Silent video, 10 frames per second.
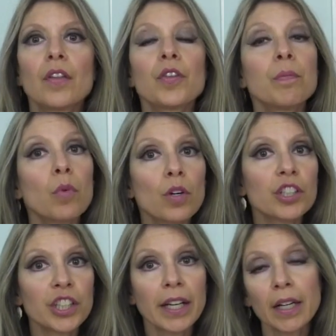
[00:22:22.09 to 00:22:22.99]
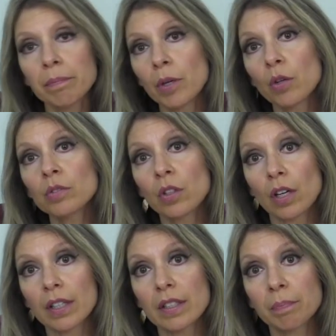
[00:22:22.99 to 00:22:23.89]
the more she had bone
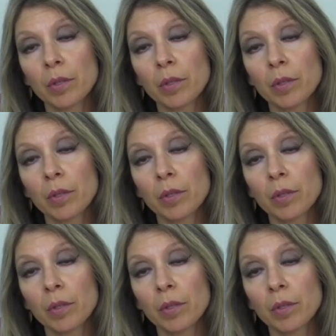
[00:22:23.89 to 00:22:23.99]
loss.